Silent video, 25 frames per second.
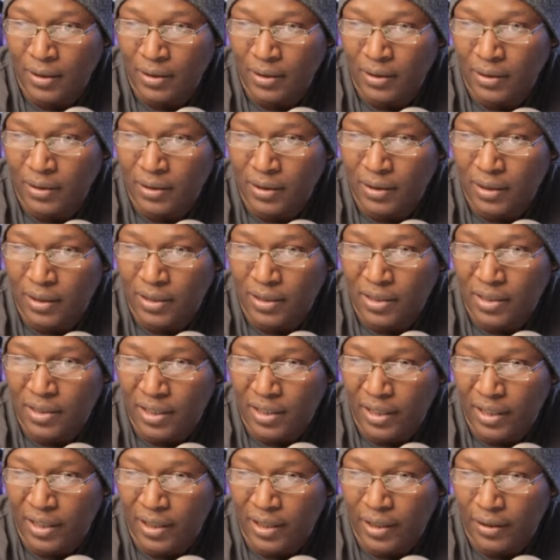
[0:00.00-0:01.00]
Let's
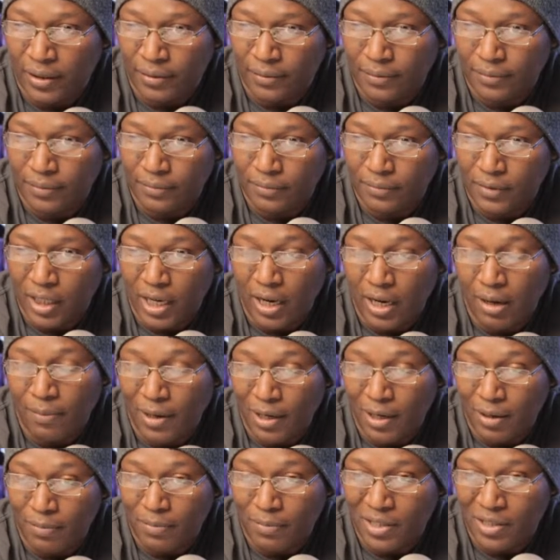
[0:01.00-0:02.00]
see. Damn, I
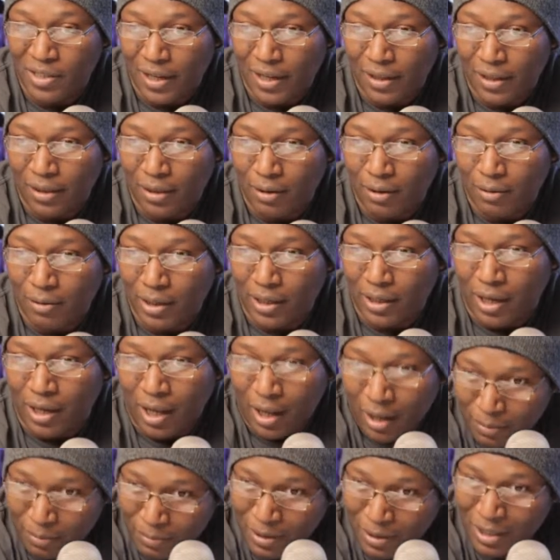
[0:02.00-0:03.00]
done missed like 30
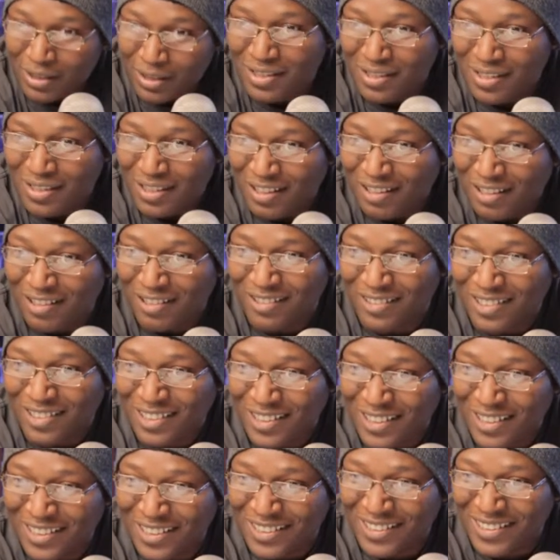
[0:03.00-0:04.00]
comments. Hold
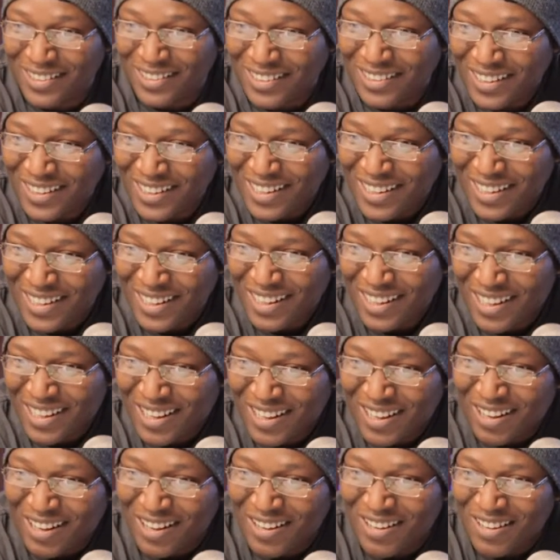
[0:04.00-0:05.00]
on.
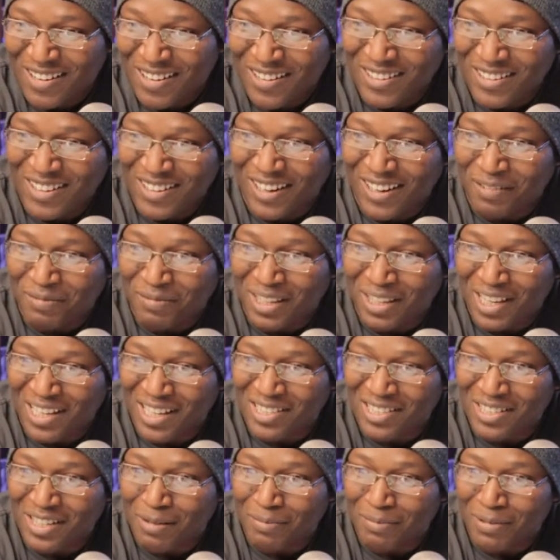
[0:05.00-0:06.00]
Hold on. I'm
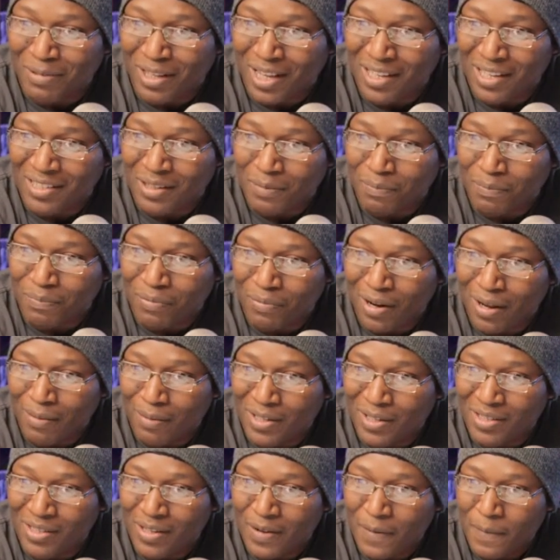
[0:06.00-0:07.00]
catching up, guys. I
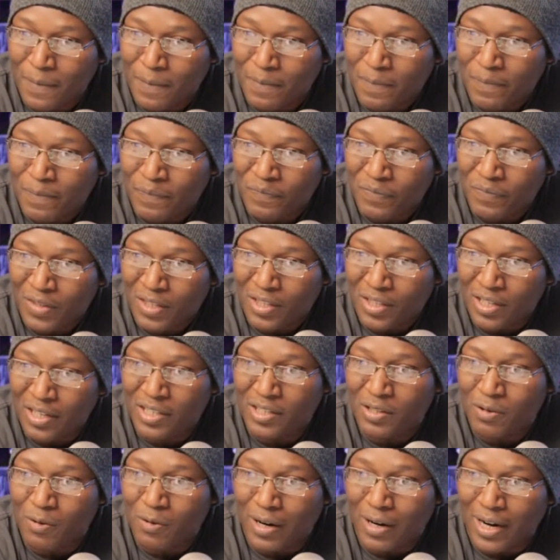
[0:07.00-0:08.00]
promise. So
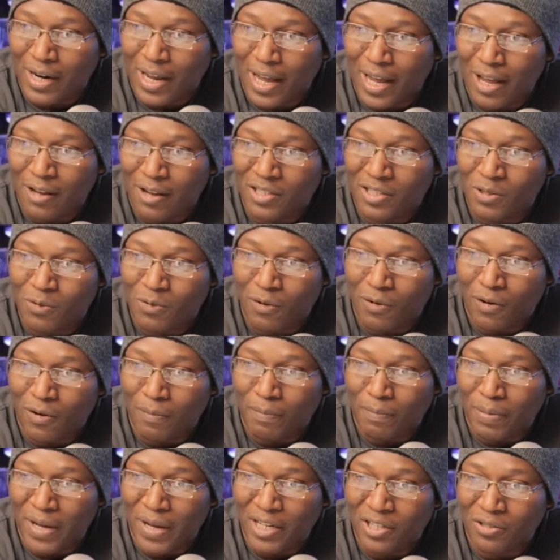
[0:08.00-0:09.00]
he's doing a house tour on
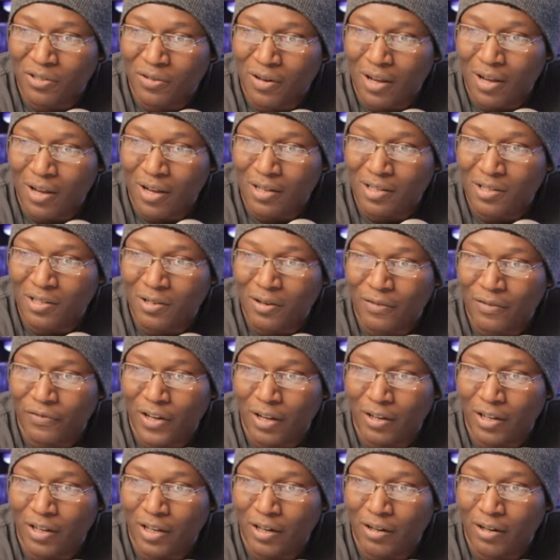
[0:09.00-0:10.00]
Patreon. So if
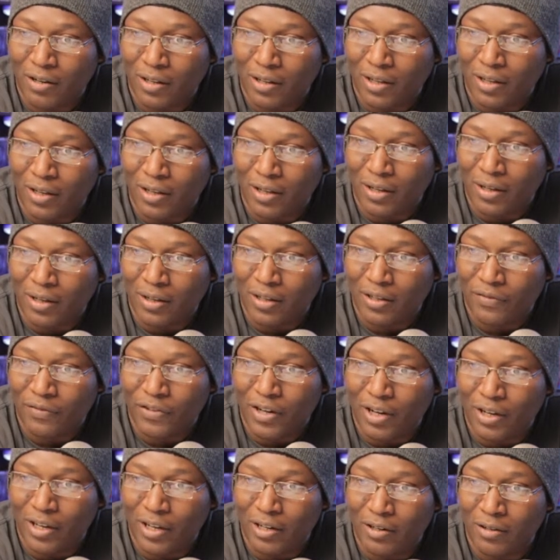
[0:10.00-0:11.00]
y'all get on the if
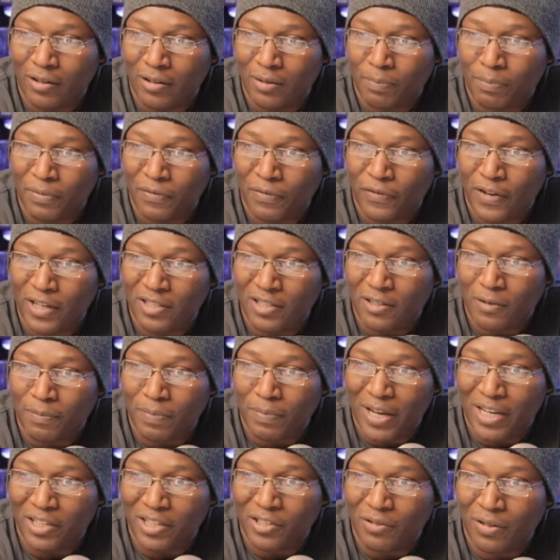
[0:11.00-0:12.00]
y'all get on the professor
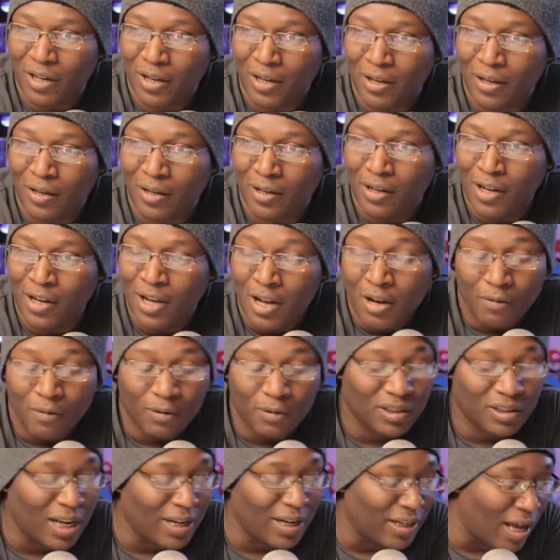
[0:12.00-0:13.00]
Patreon,
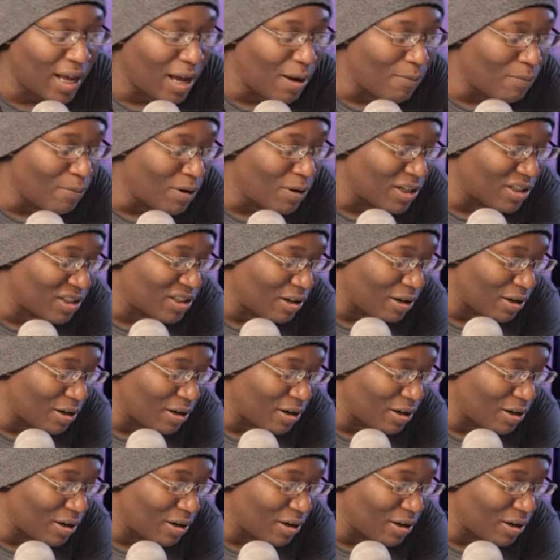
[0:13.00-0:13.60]
which I I want to start a